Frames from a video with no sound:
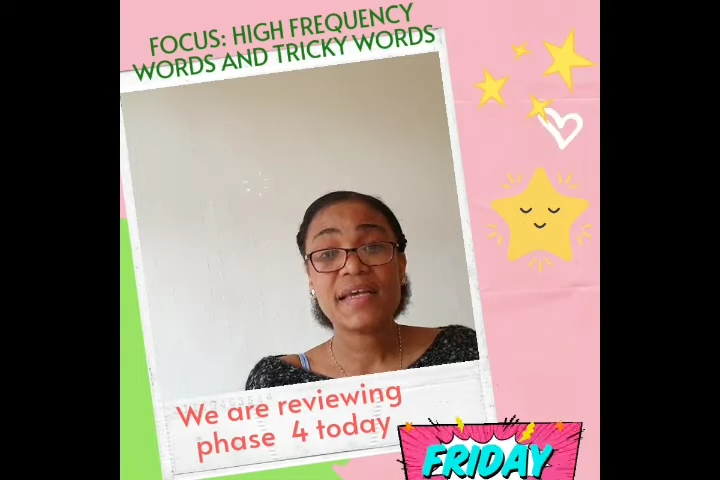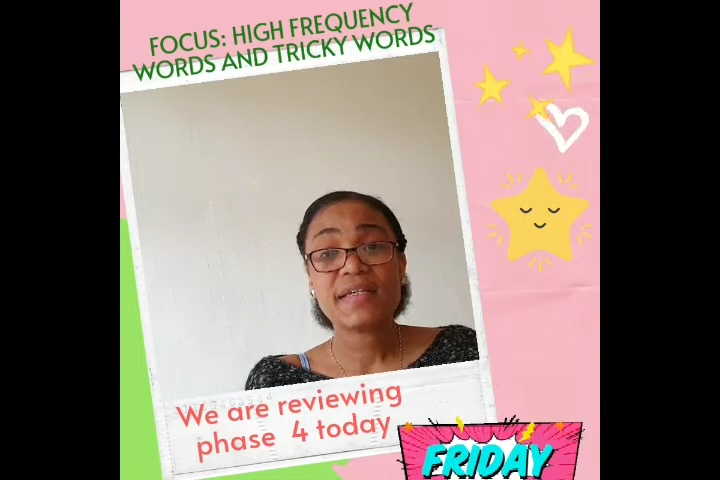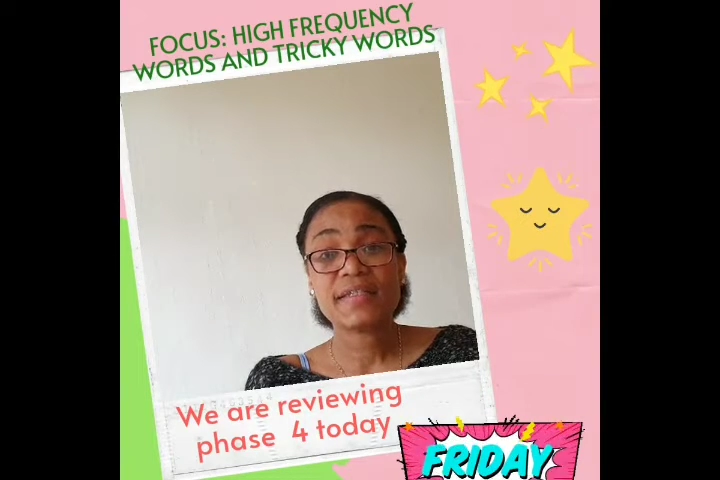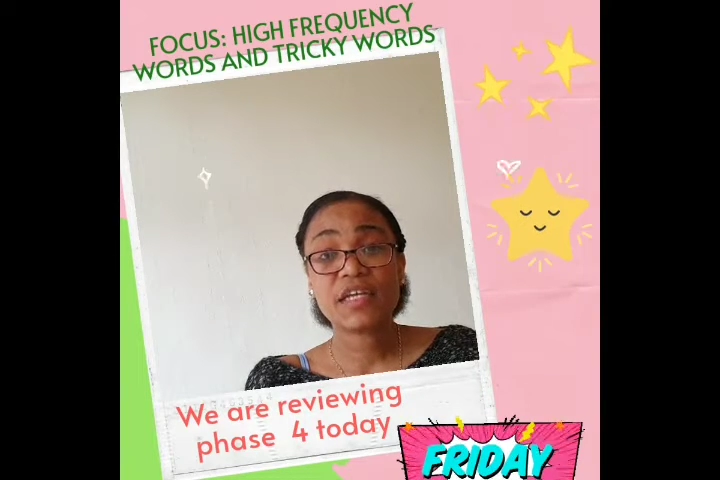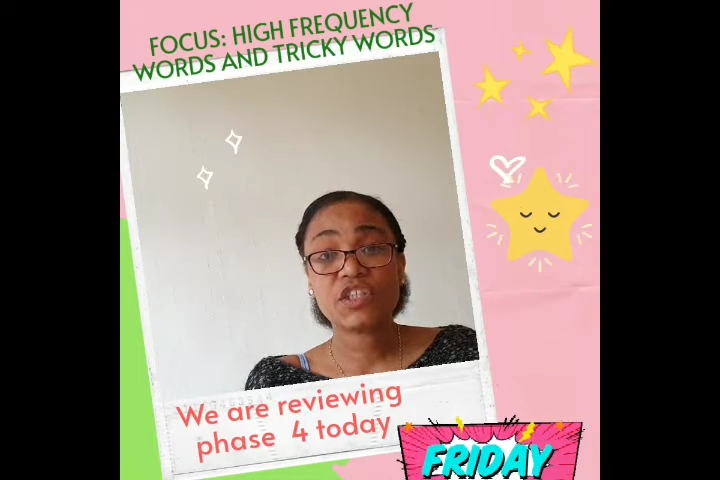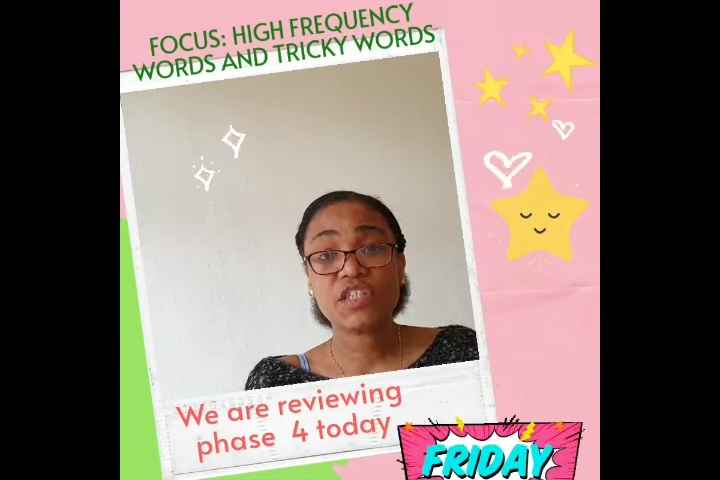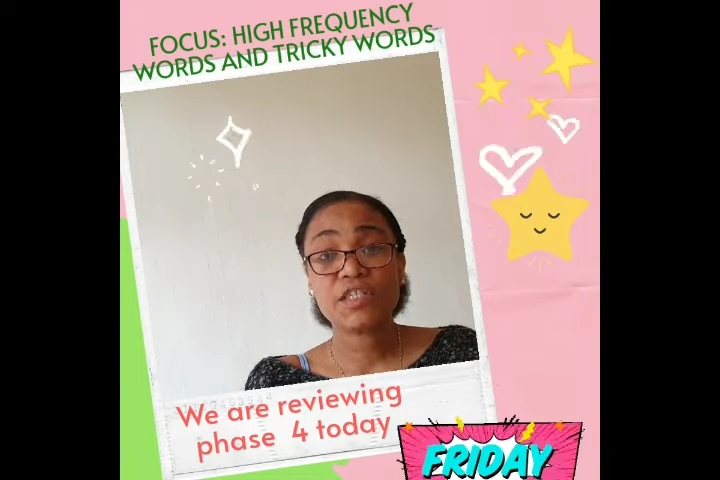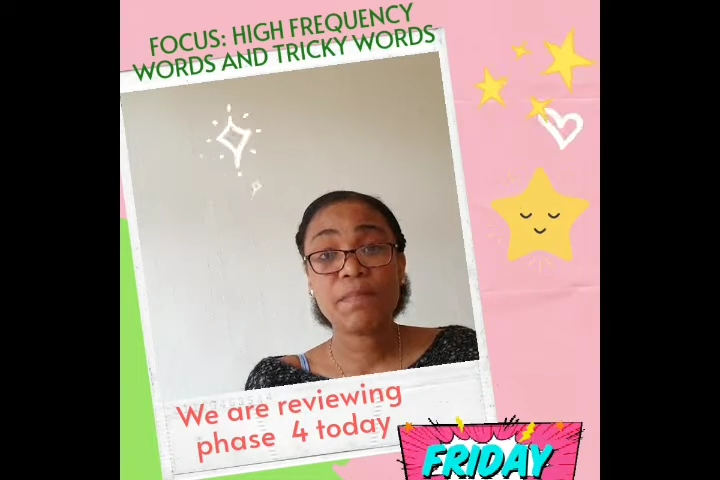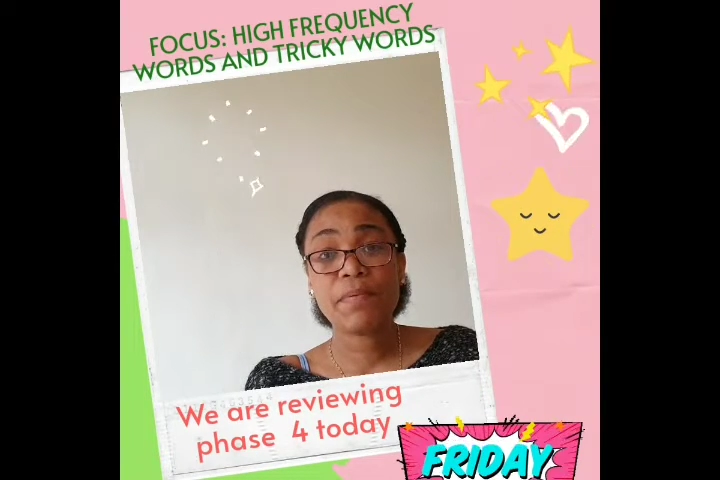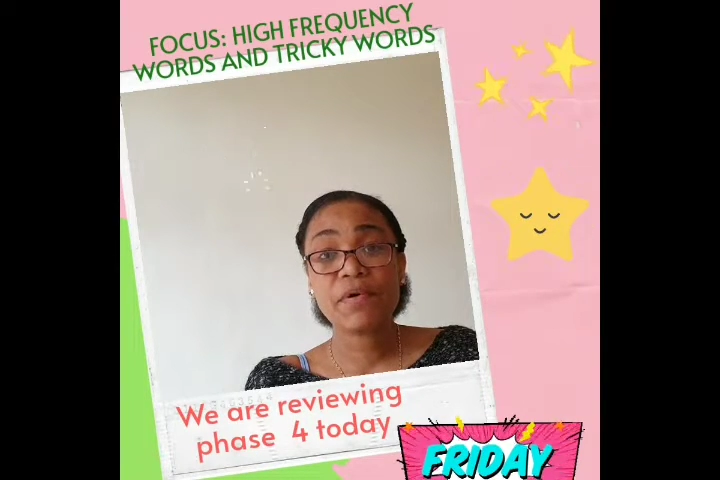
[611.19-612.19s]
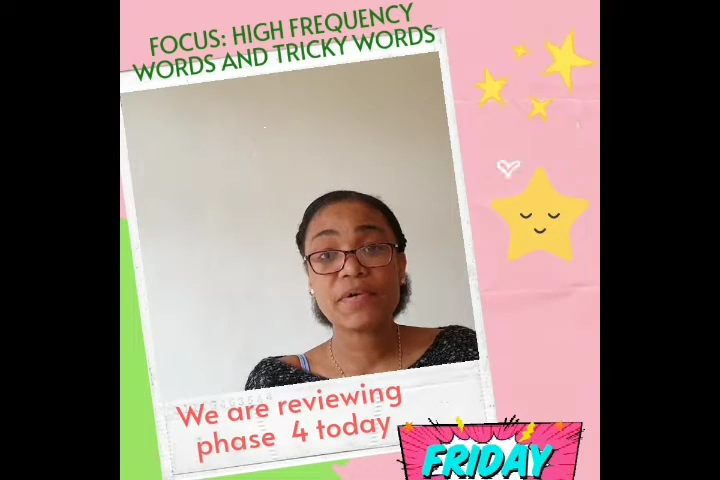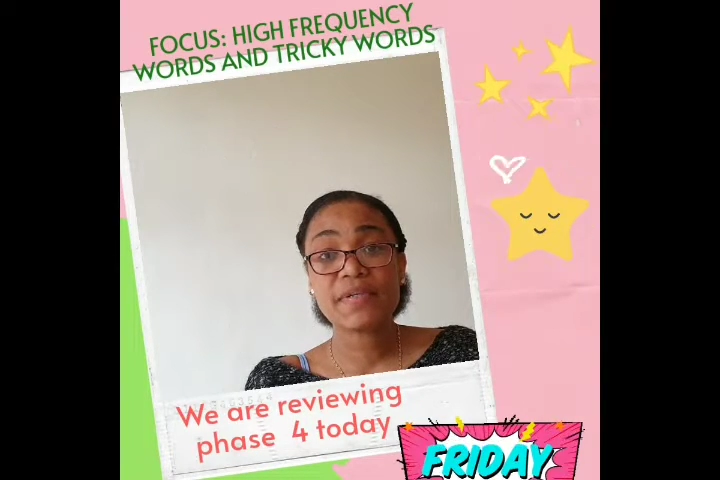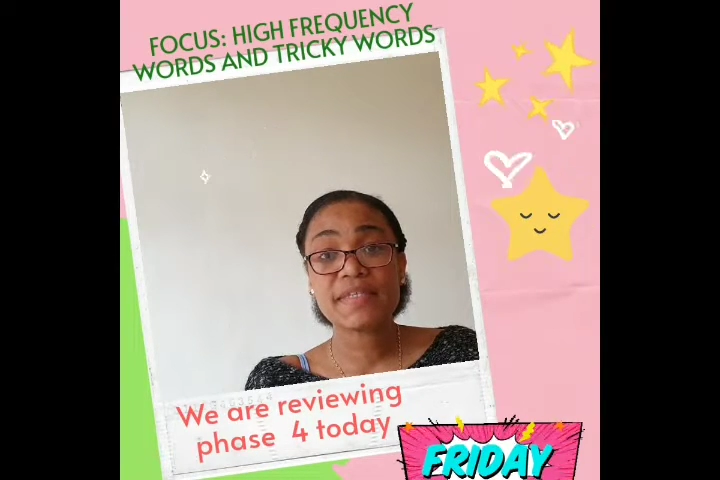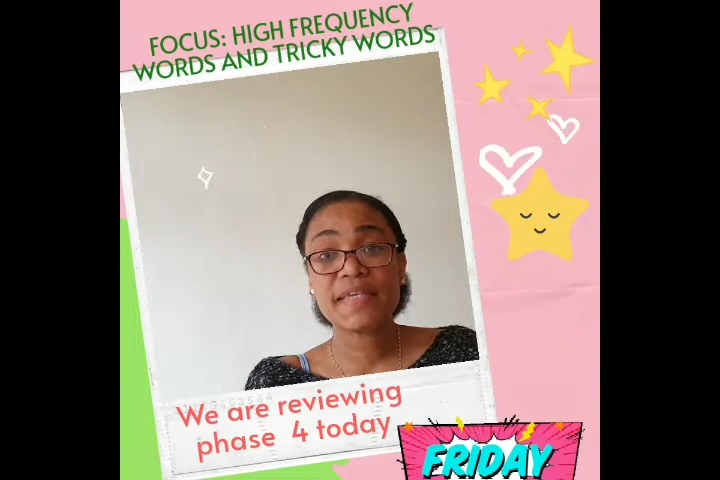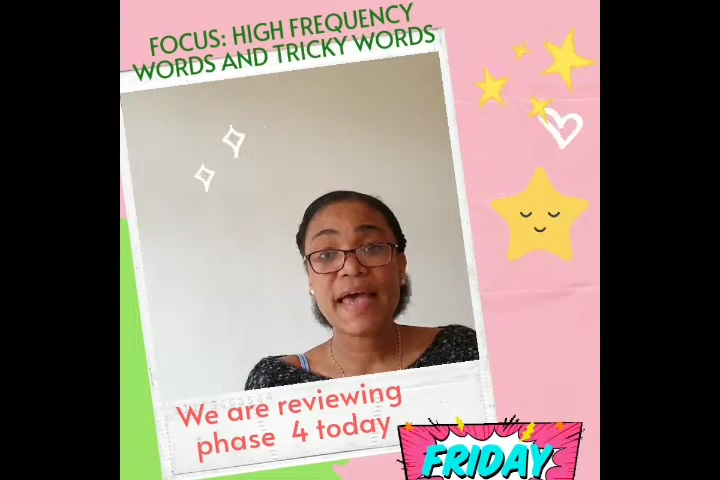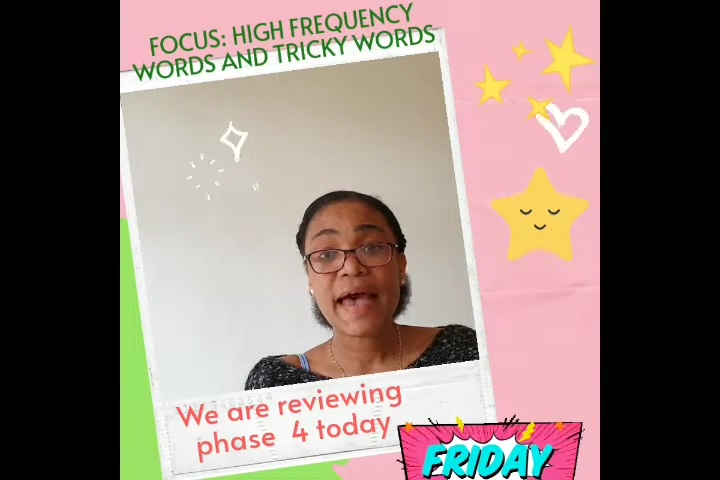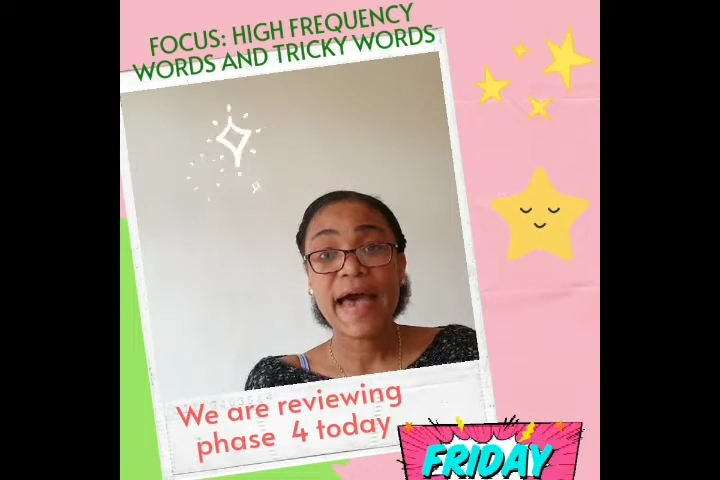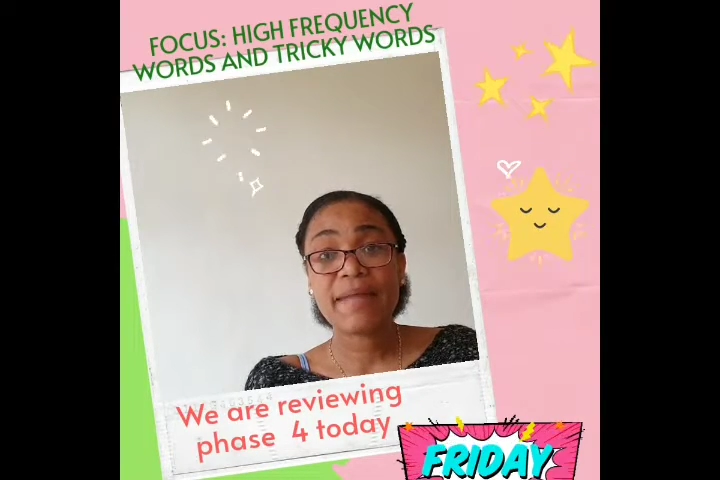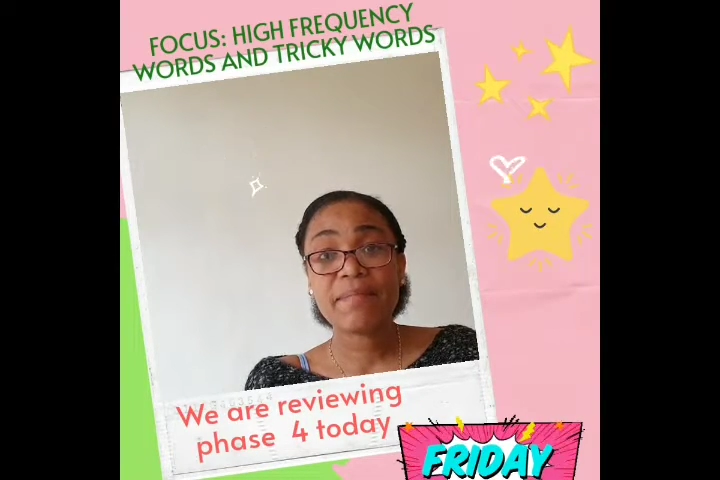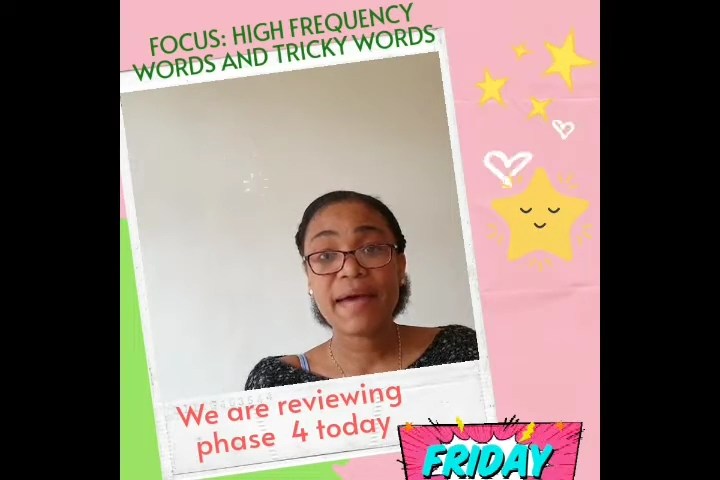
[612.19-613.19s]
such as books
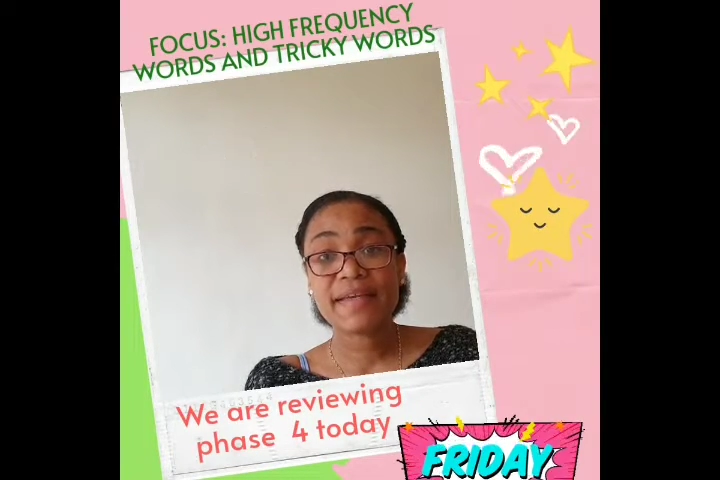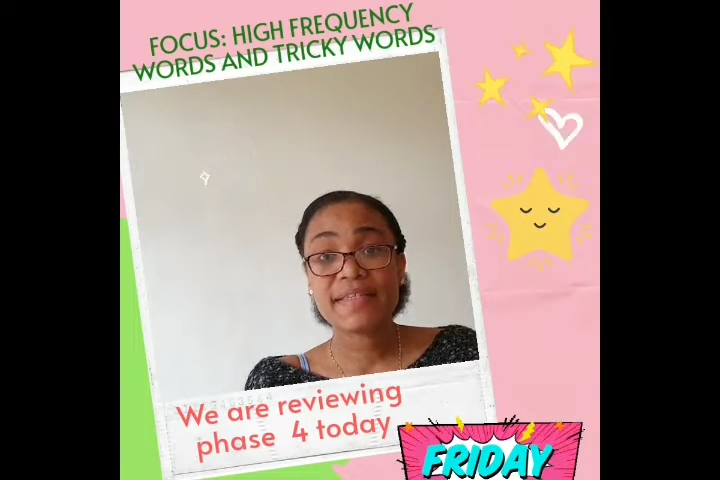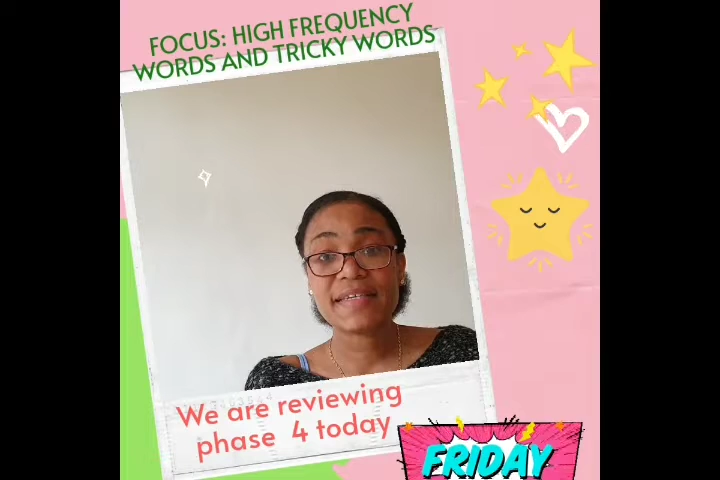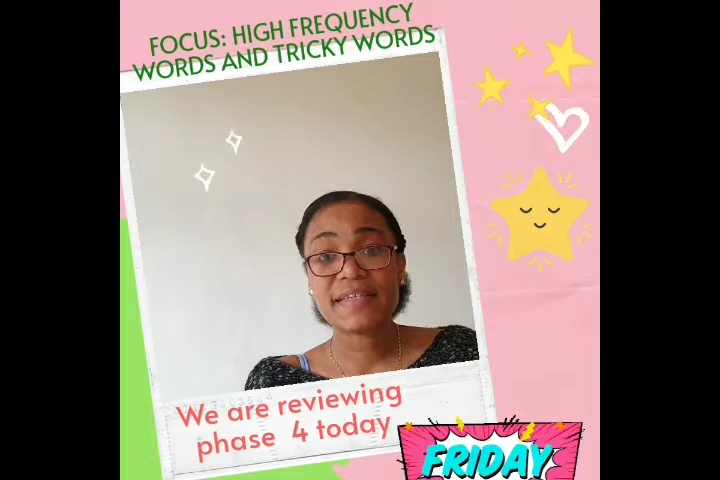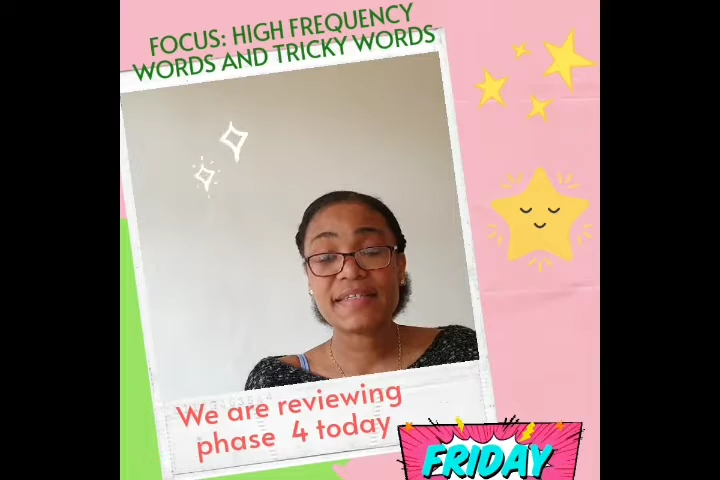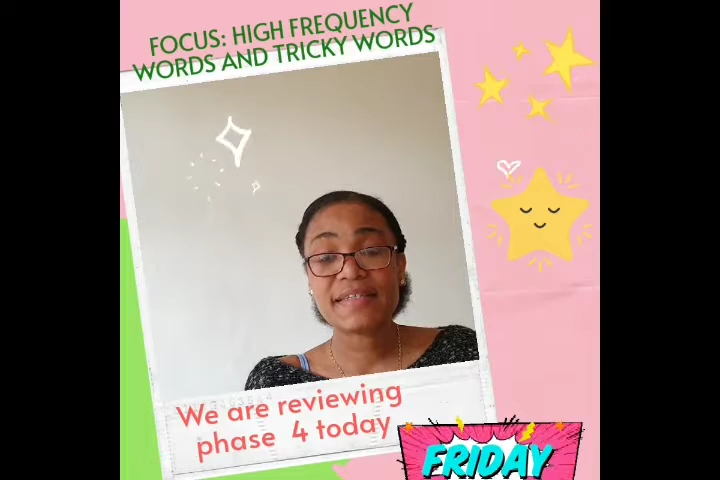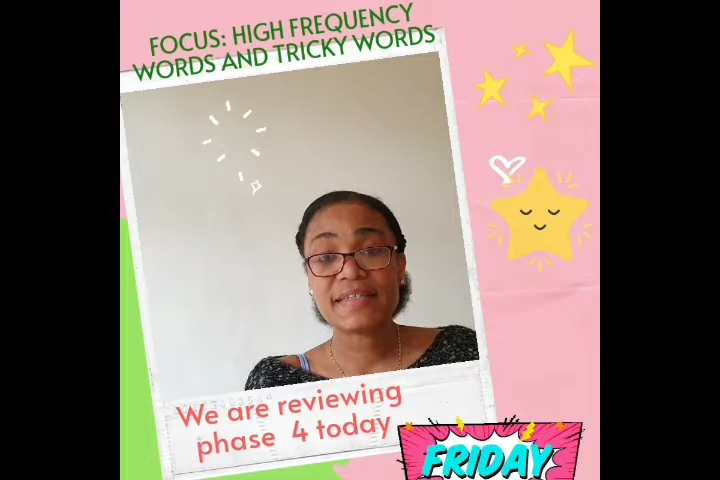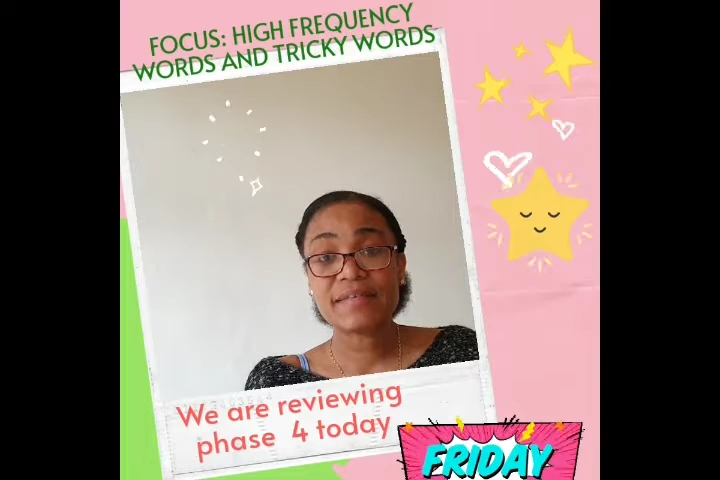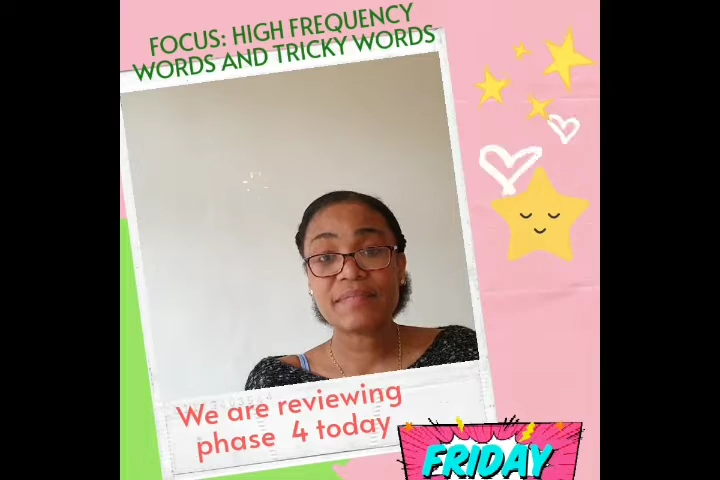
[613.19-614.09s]
and magazines.